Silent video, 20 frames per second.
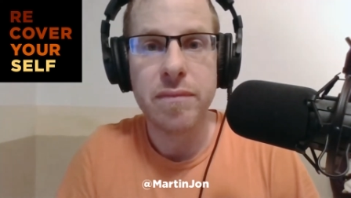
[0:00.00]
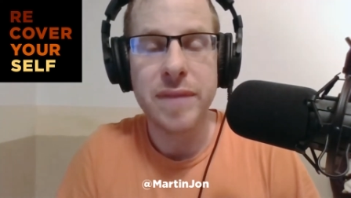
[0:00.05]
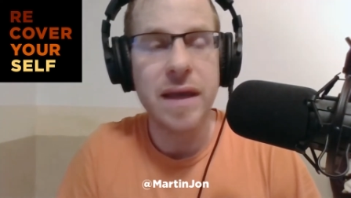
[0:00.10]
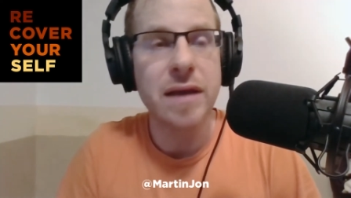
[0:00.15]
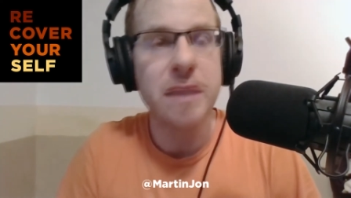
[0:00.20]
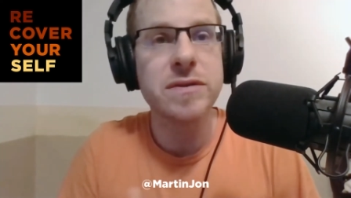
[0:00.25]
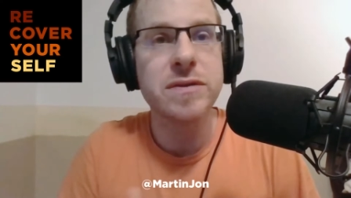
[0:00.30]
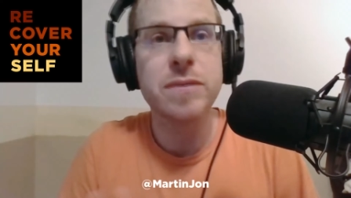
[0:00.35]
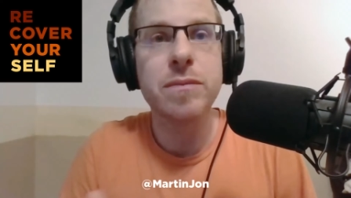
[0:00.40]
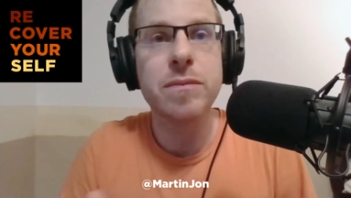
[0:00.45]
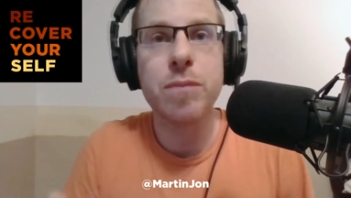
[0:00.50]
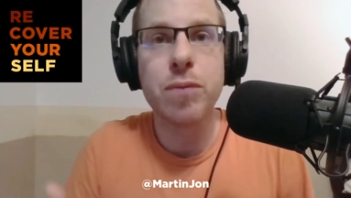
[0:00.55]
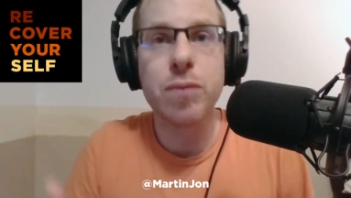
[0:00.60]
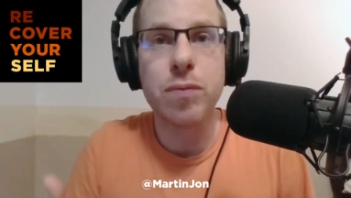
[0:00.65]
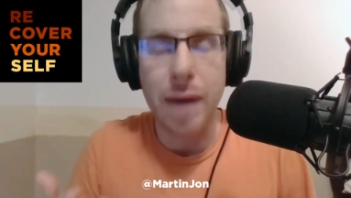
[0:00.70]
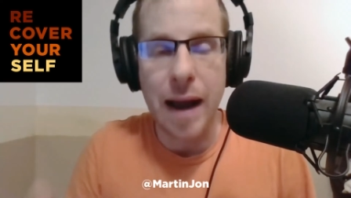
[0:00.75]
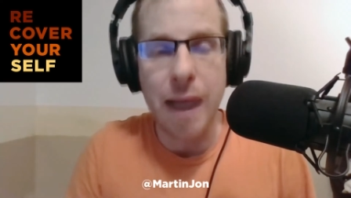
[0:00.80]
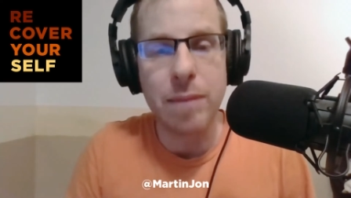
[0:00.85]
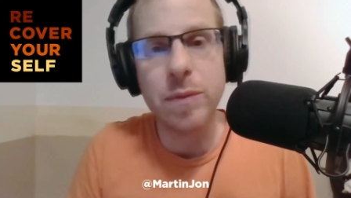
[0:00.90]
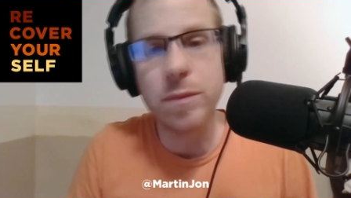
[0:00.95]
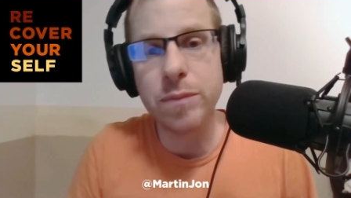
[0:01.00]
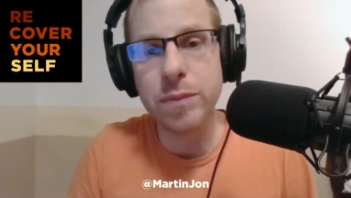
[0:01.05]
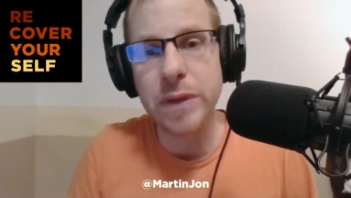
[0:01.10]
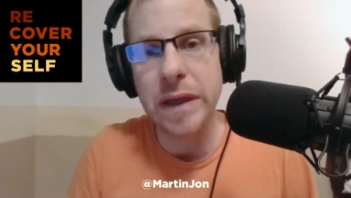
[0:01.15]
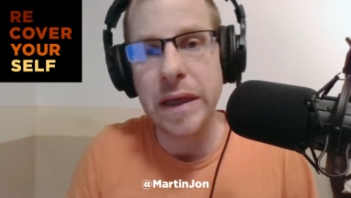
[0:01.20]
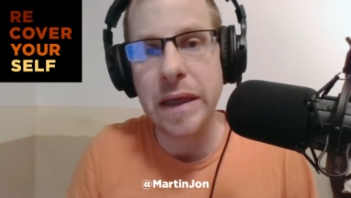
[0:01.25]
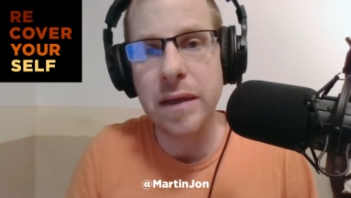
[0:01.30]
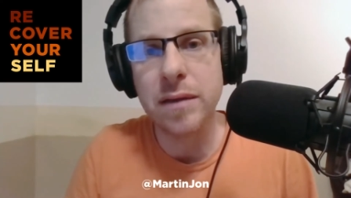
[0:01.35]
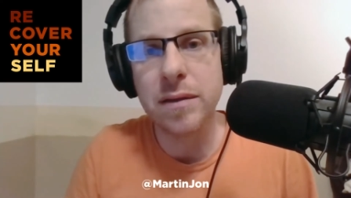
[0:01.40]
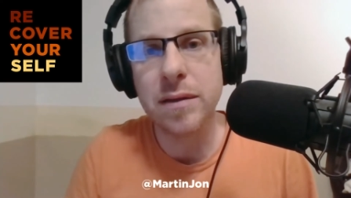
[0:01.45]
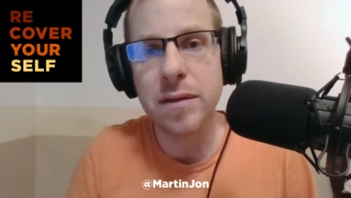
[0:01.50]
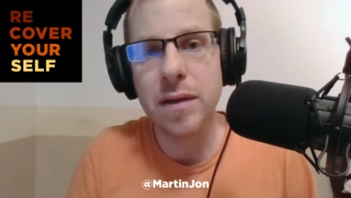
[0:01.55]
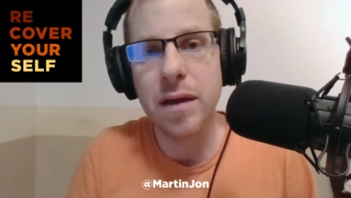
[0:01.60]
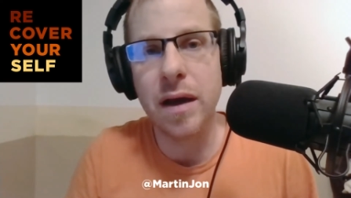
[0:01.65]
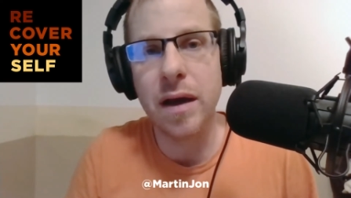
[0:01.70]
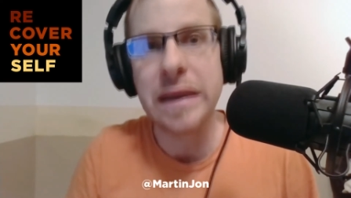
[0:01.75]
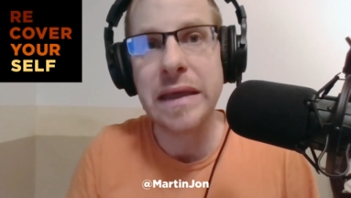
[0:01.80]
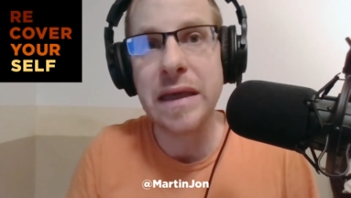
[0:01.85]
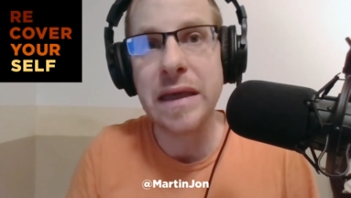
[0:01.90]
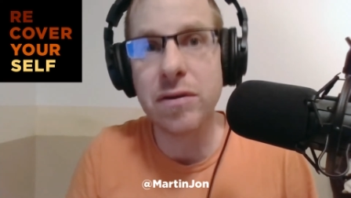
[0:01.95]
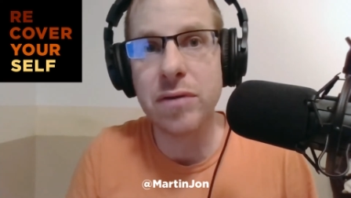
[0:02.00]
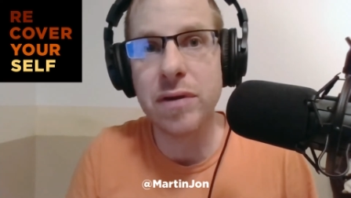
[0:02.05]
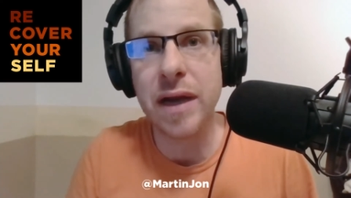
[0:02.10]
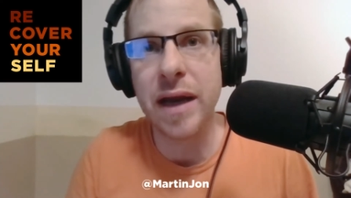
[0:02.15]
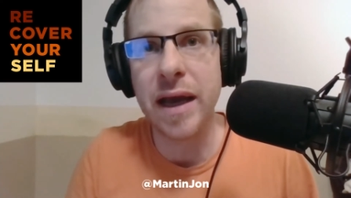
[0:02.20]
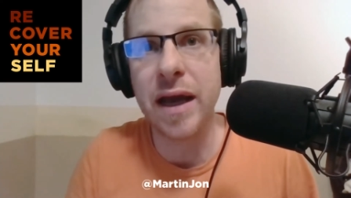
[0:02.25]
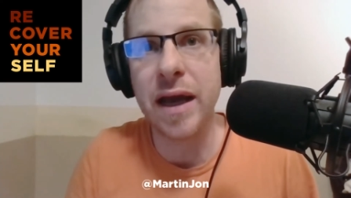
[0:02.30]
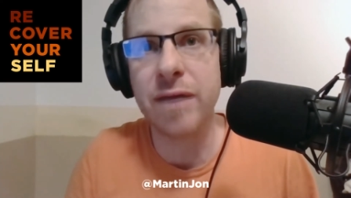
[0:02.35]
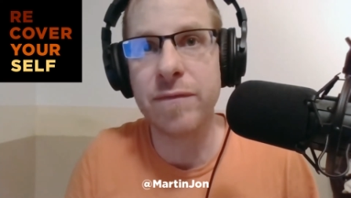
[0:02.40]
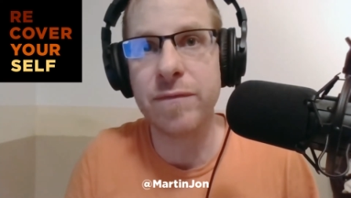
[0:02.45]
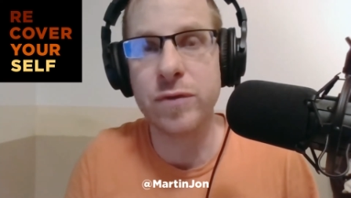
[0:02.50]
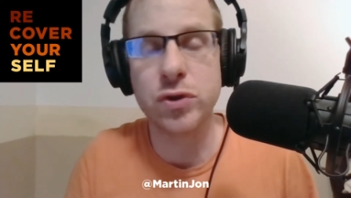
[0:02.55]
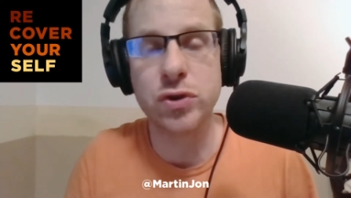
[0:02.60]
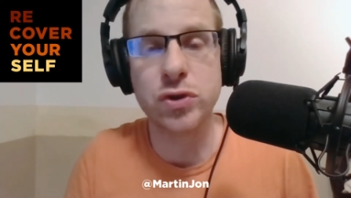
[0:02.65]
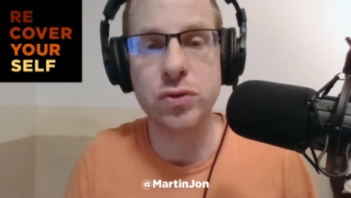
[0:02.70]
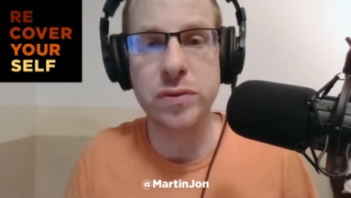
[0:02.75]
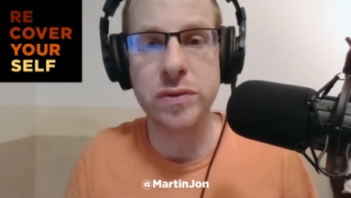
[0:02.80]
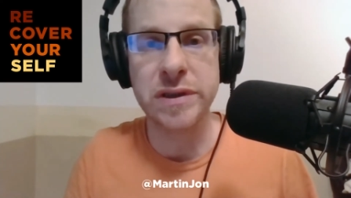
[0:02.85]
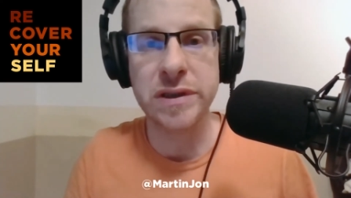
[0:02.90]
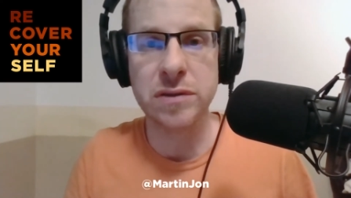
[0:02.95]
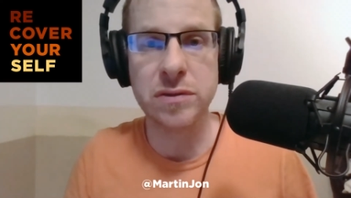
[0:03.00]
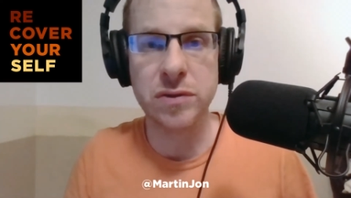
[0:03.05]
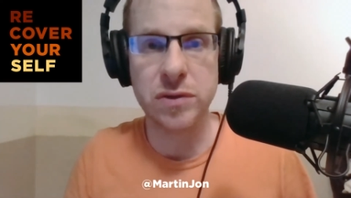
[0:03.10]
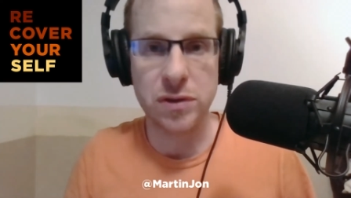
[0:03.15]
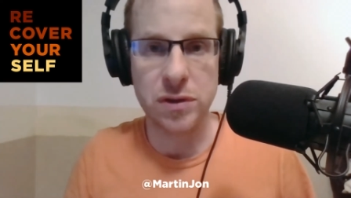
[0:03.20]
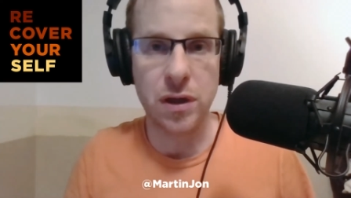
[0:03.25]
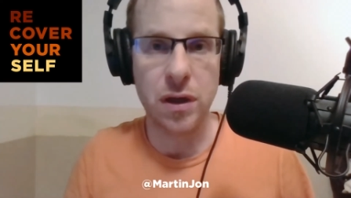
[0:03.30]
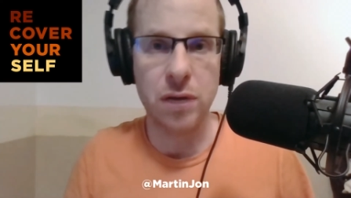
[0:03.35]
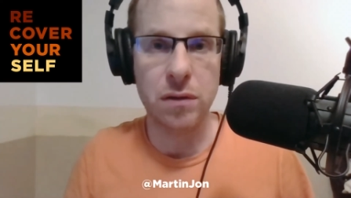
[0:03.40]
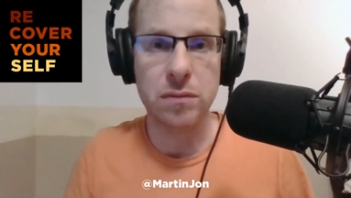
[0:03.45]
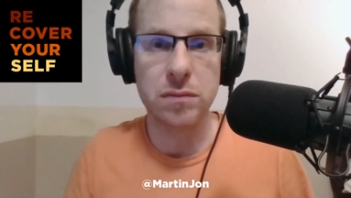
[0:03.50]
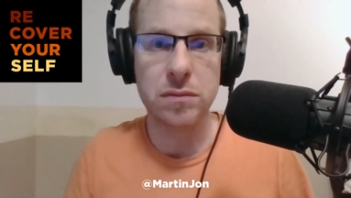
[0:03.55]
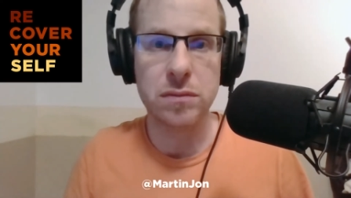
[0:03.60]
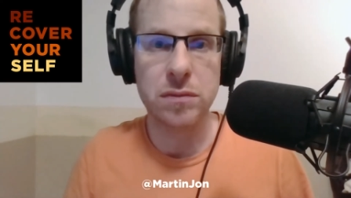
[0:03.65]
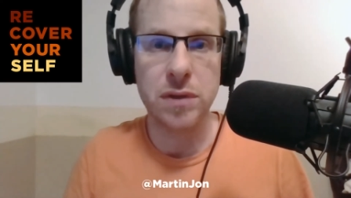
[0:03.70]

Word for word: That's probably a year and a half or 2 years ago,